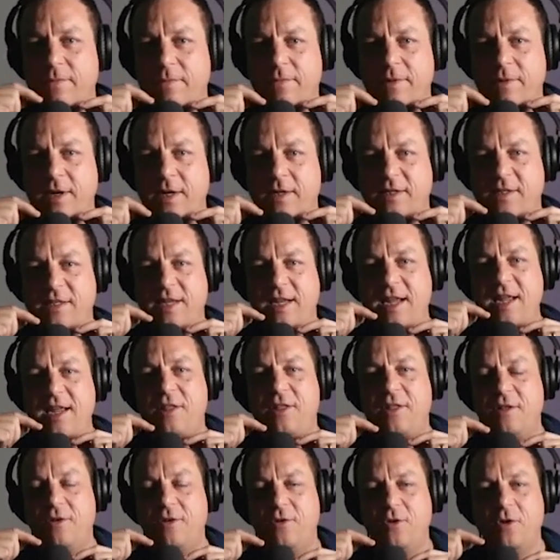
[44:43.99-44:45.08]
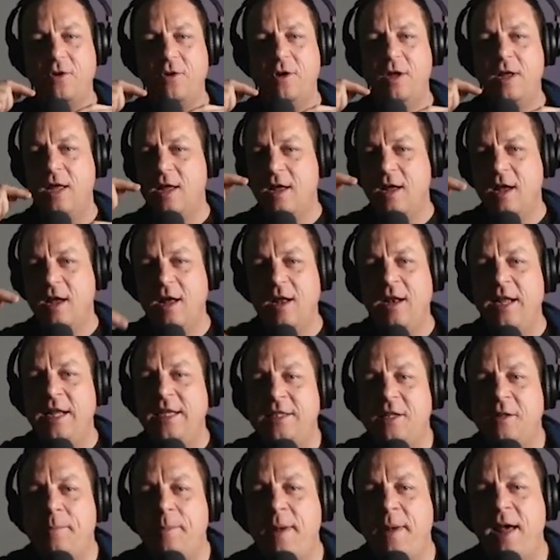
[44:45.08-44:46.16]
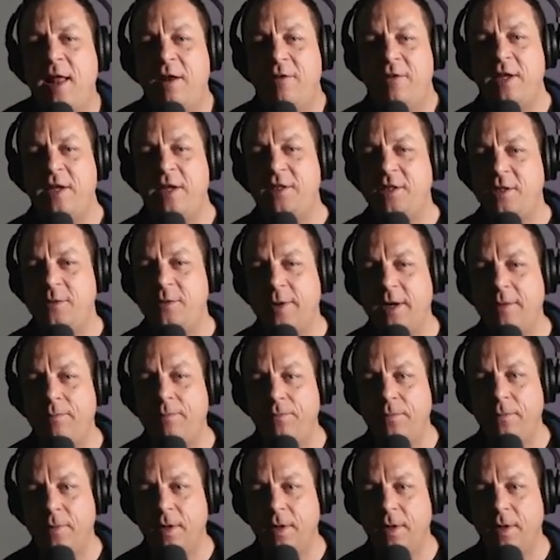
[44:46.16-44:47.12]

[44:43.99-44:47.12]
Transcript: their teeth or at least the bell of the instrument.